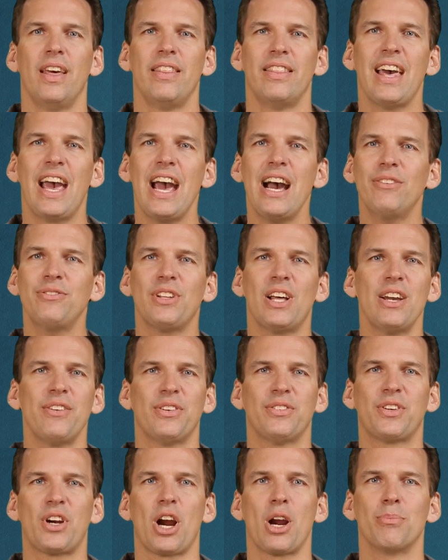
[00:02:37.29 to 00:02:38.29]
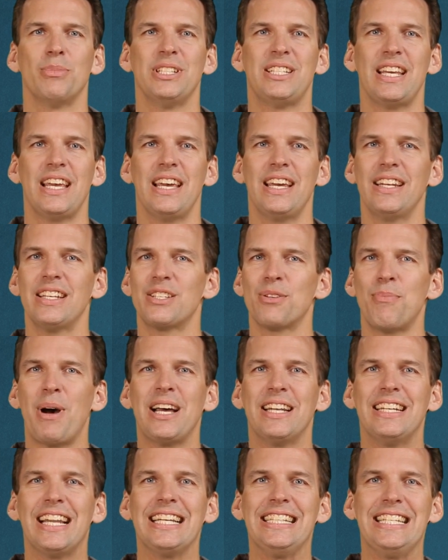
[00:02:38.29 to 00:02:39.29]
The half-life of carbon-10 is
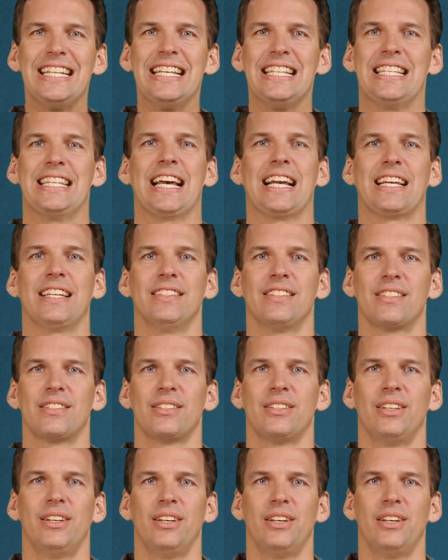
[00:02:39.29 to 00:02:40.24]
about 19 seconds.